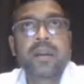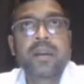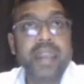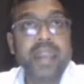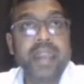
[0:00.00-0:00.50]

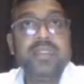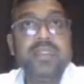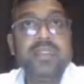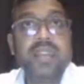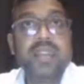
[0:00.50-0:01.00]
client
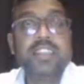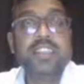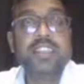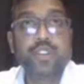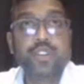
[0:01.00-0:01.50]
is
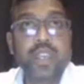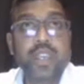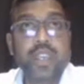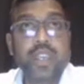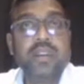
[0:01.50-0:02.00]
asking you to
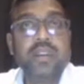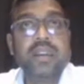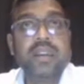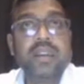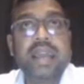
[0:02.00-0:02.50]
join
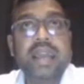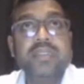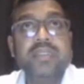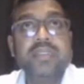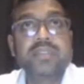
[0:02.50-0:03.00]

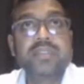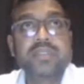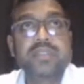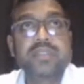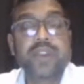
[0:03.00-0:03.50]

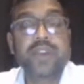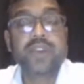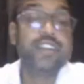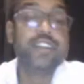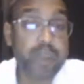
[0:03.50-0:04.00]
as
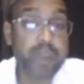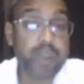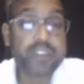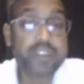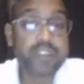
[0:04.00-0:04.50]
finance
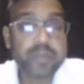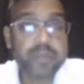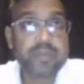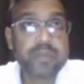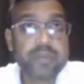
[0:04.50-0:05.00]
manager,
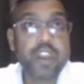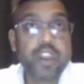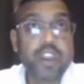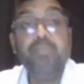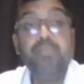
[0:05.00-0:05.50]

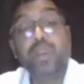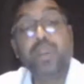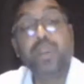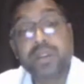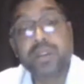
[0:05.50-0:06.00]

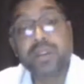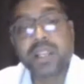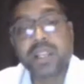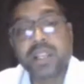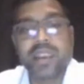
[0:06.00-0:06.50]
employment
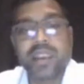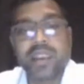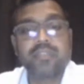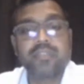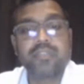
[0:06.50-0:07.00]
with
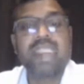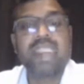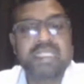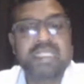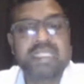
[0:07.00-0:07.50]
client,
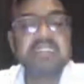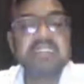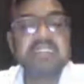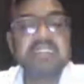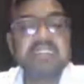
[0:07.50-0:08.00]
financial
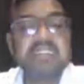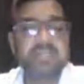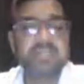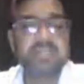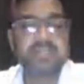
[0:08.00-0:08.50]
interest.